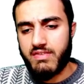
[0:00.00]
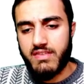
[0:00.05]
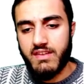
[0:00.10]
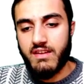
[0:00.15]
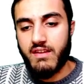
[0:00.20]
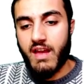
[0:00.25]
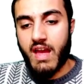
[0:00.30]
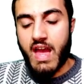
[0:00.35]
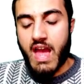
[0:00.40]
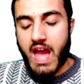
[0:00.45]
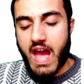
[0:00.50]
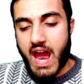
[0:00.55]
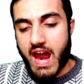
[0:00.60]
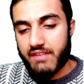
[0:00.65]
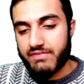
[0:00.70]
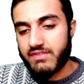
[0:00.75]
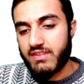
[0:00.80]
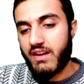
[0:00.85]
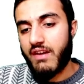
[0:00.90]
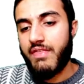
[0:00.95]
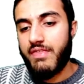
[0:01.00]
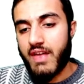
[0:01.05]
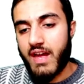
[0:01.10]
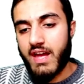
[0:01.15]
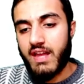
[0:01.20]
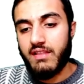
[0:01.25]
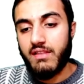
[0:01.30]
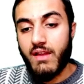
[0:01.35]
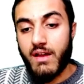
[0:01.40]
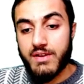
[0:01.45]
I think after
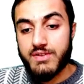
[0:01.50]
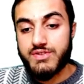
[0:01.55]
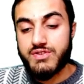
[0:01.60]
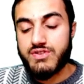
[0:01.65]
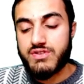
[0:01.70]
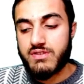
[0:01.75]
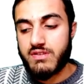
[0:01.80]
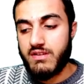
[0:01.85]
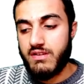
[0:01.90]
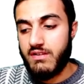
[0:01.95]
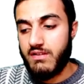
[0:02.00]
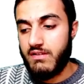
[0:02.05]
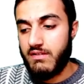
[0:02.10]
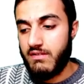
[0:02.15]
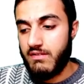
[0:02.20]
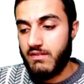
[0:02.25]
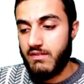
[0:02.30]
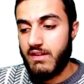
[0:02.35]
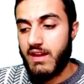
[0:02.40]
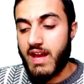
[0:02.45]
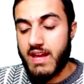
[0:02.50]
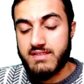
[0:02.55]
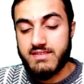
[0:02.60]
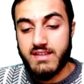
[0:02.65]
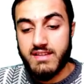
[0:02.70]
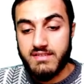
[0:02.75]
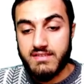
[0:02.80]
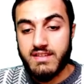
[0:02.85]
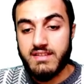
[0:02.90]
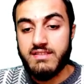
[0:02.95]
the launch uh,
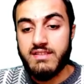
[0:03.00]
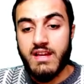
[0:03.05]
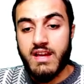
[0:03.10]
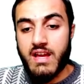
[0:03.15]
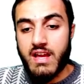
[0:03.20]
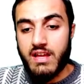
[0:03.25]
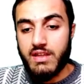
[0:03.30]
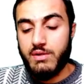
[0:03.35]
has ended,